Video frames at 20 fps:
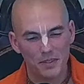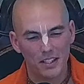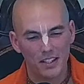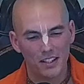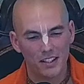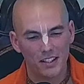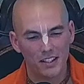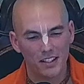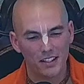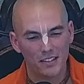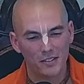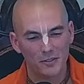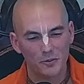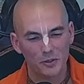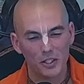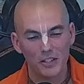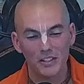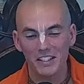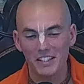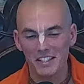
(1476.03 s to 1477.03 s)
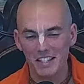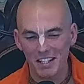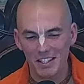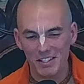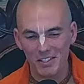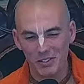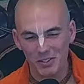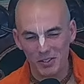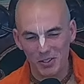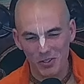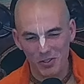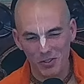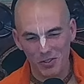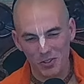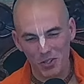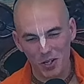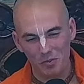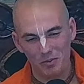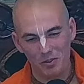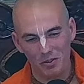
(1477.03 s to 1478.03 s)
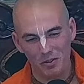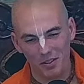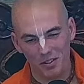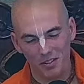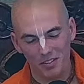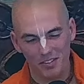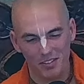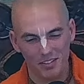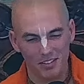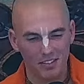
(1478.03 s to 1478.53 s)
In one of the texts of this chapter,